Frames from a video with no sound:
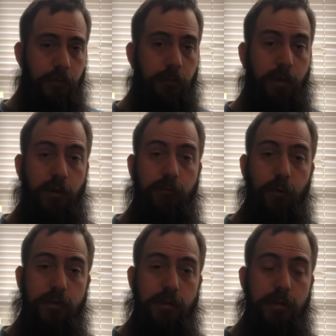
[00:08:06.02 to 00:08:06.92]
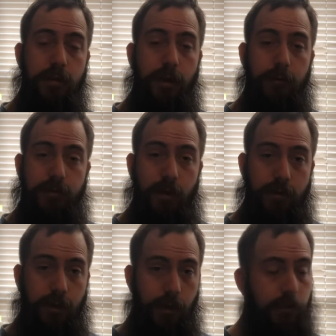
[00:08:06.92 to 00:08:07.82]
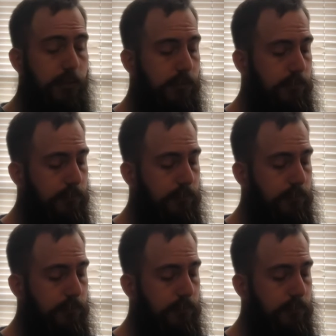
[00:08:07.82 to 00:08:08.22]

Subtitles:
But unfortunately, that was not the case.